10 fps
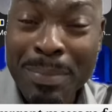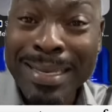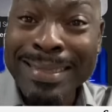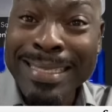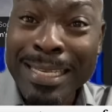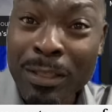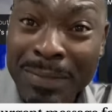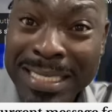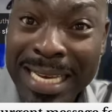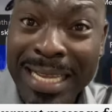but at the end of
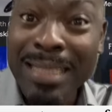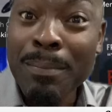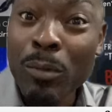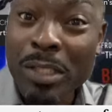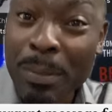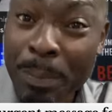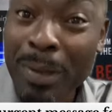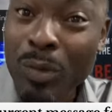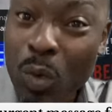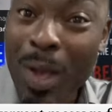the day, the most
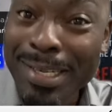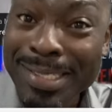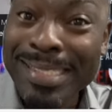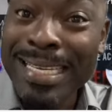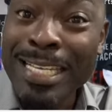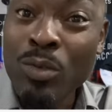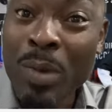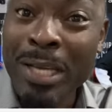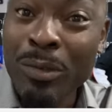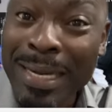important question is,
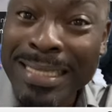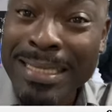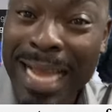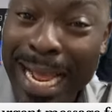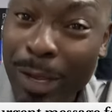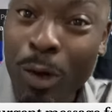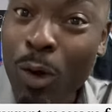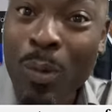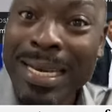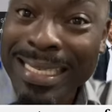where do I
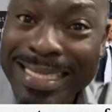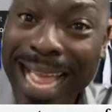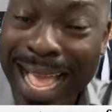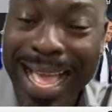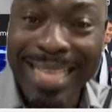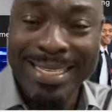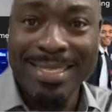go when I die?